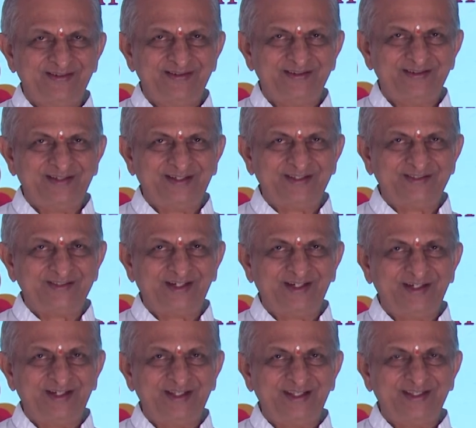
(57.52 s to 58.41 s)
That is
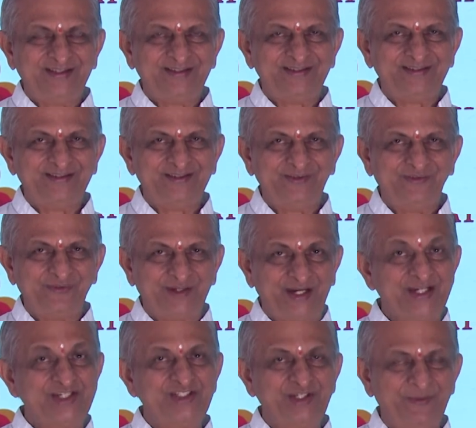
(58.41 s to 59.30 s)
called as
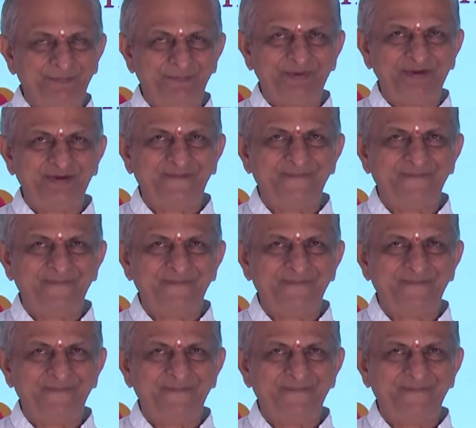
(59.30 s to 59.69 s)
friendship.